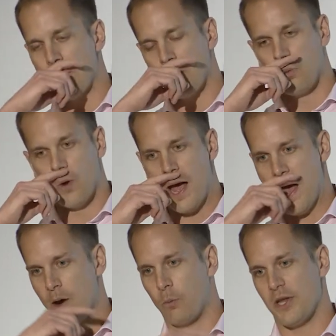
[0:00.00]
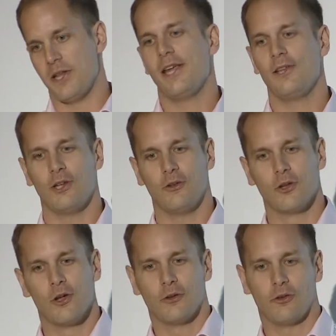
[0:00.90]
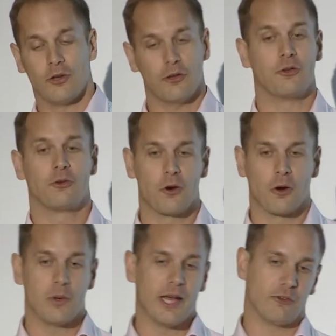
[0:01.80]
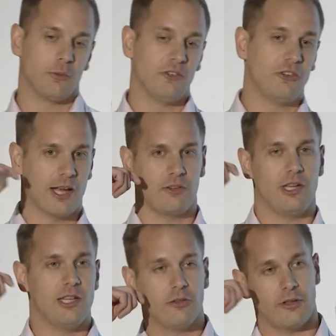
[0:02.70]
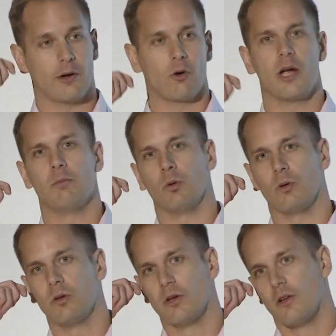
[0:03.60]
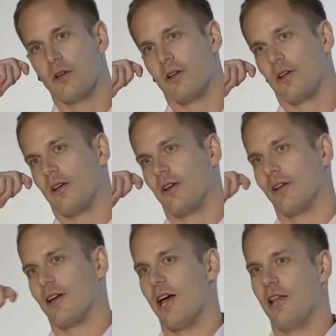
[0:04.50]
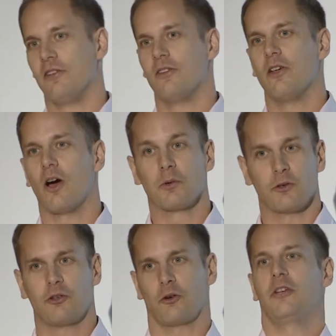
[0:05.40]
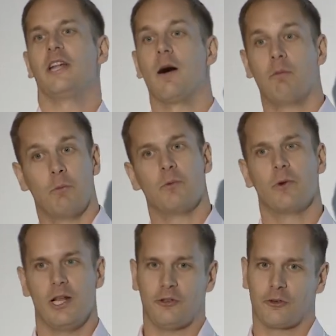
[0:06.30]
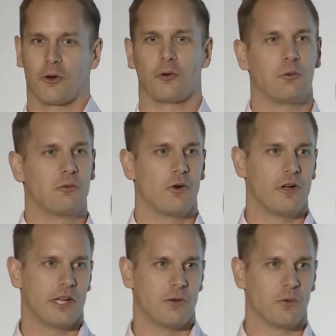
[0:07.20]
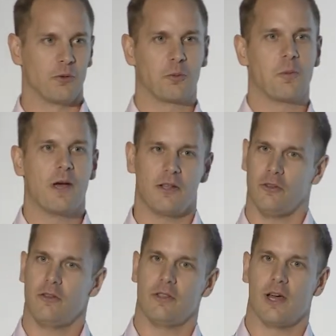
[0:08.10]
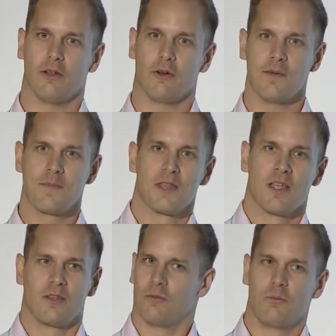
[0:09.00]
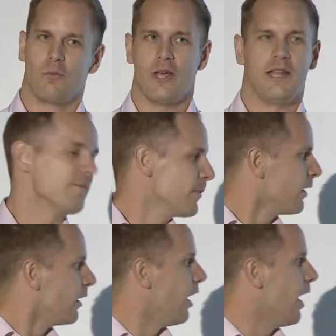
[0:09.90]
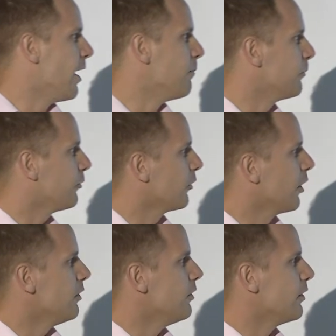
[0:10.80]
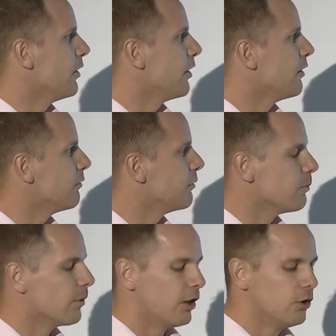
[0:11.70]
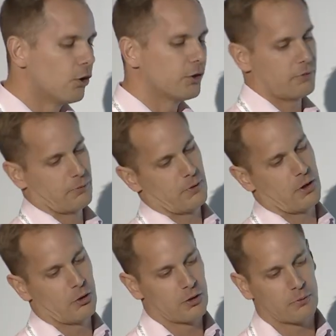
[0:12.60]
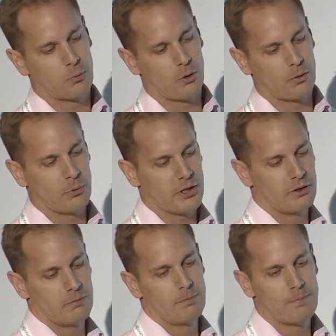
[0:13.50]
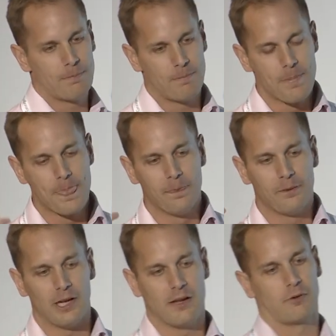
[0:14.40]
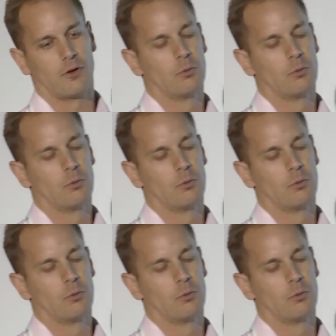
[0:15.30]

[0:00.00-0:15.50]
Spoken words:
where we needed to test the drug. We had to inject it into their eyeball. And I'm going to shock you now, but we really struggled to find anyone that's prepared to do that, right? Weird. So a lot of what we can deliver and